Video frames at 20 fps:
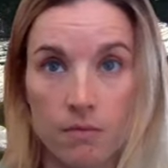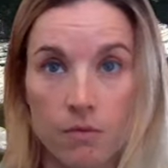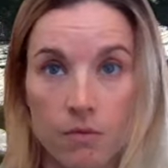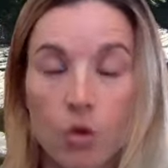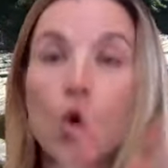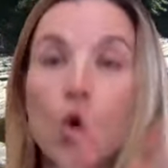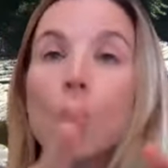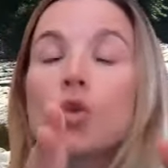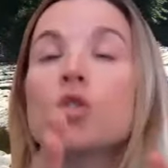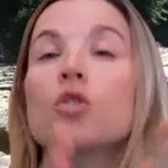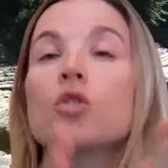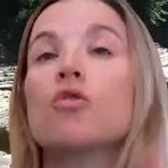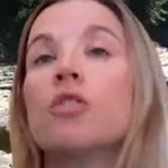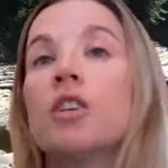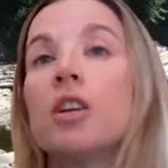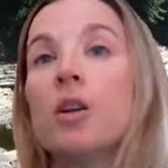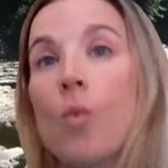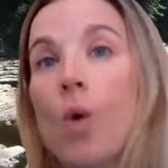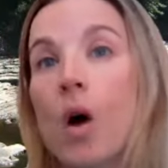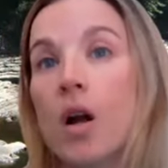Those are
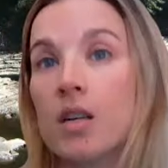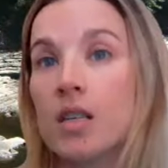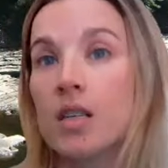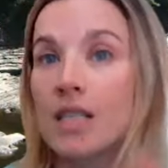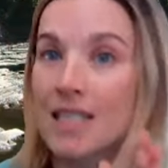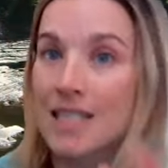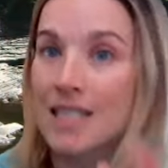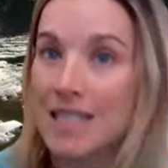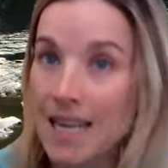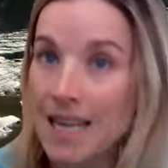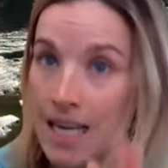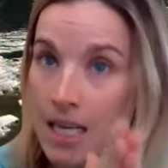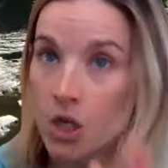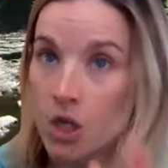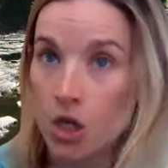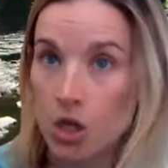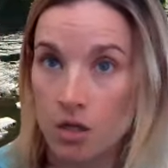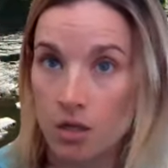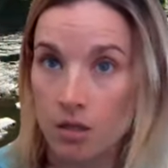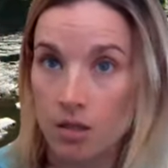drinking water
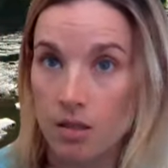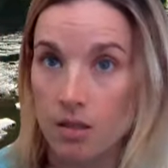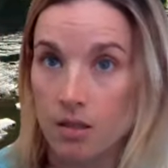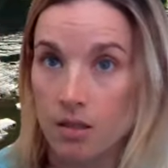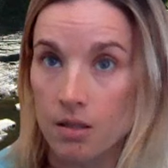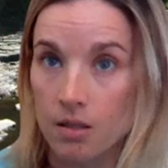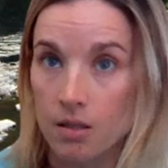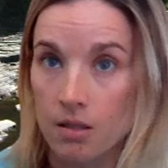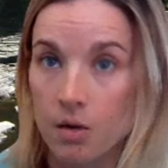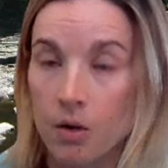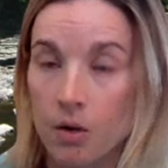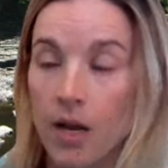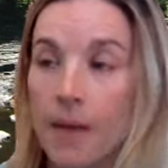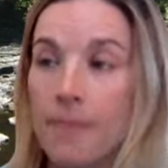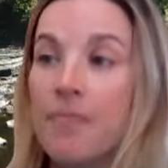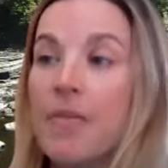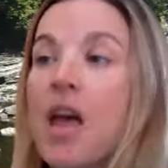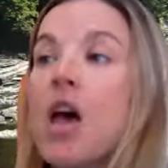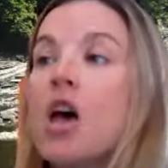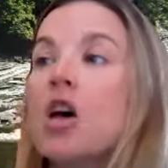standards. Okay,
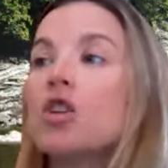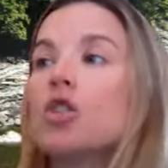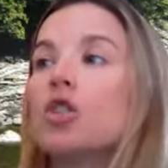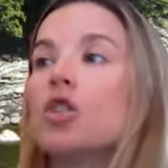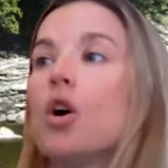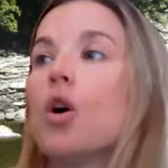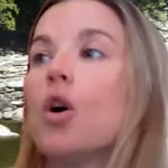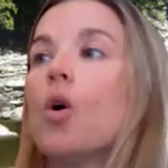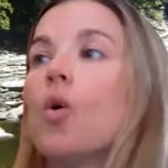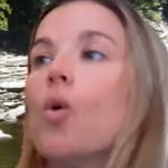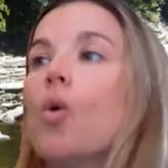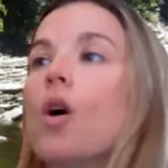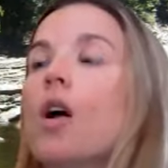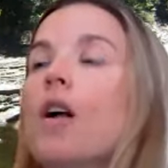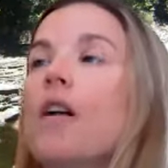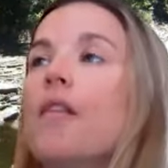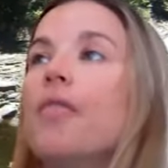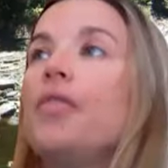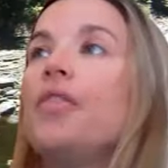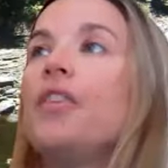so
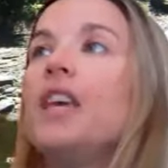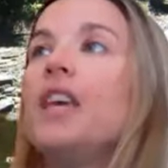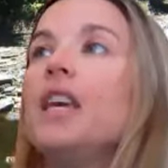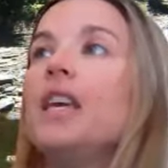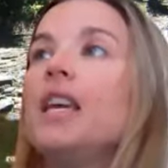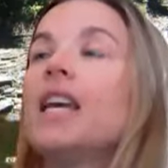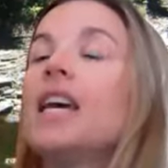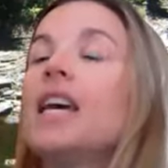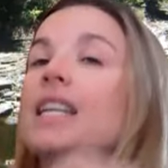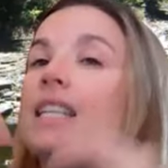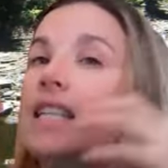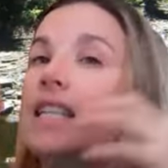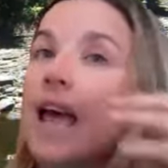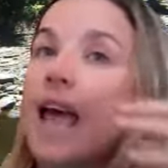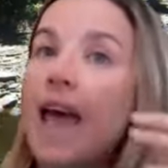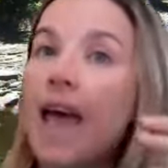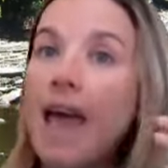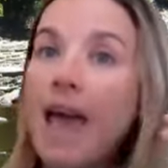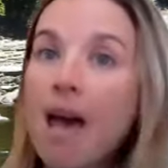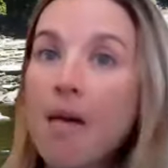the
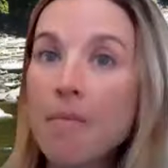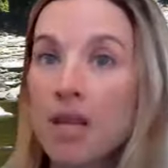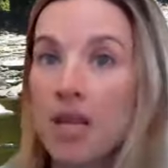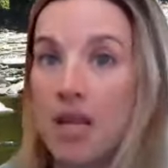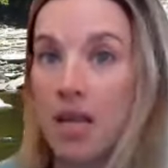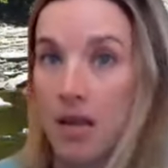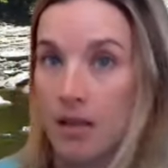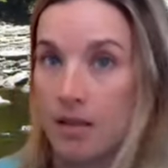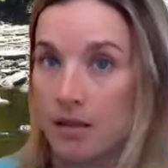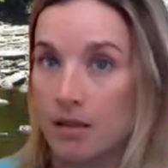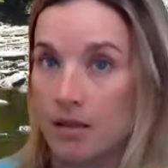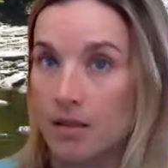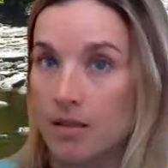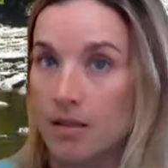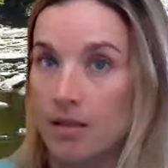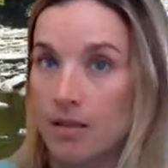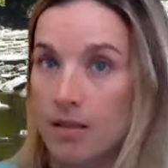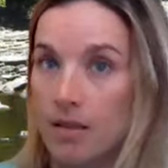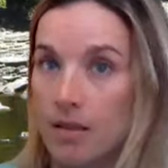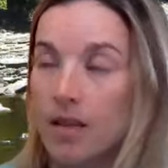
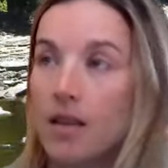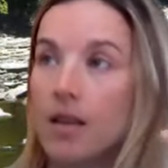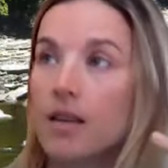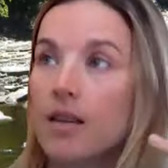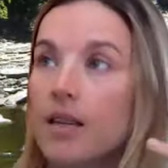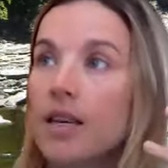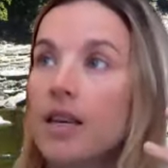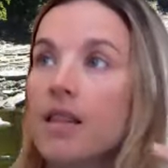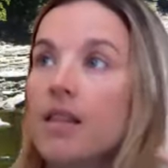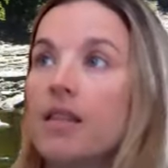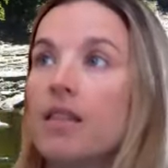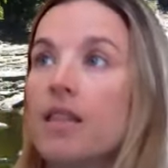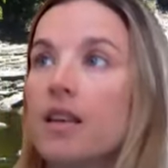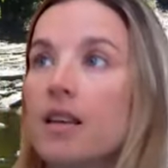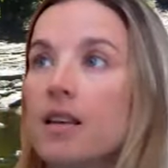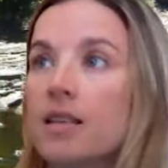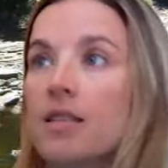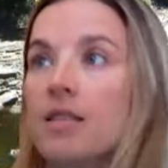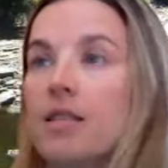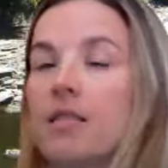contaminants in
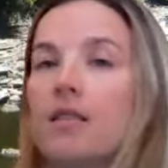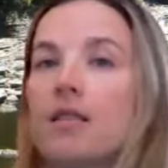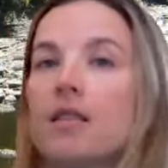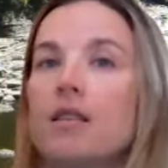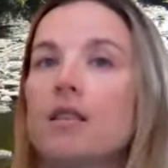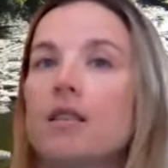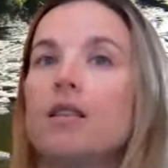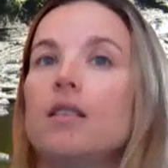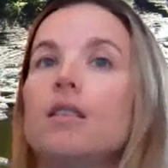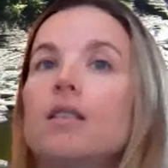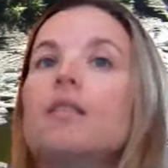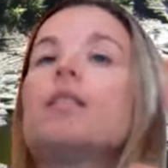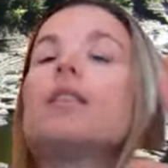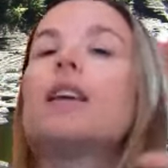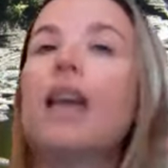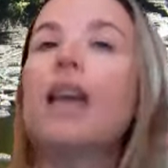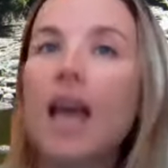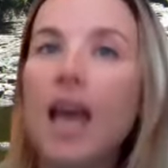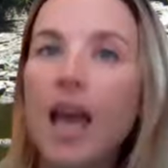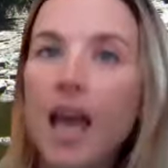this
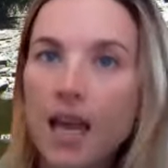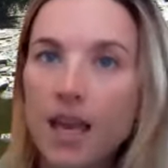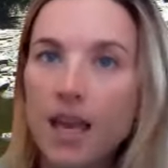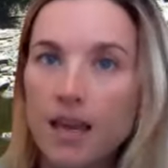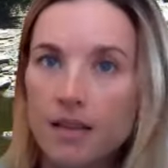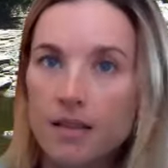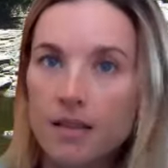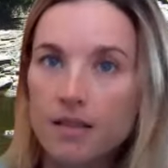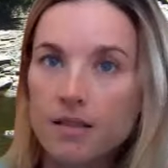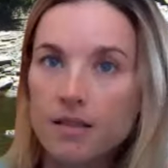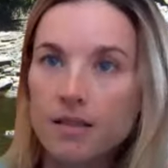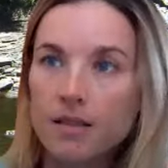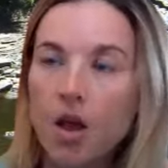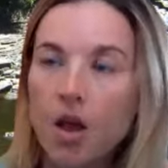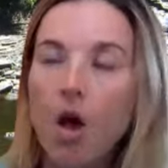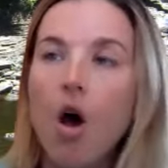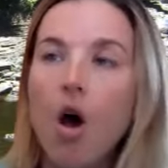case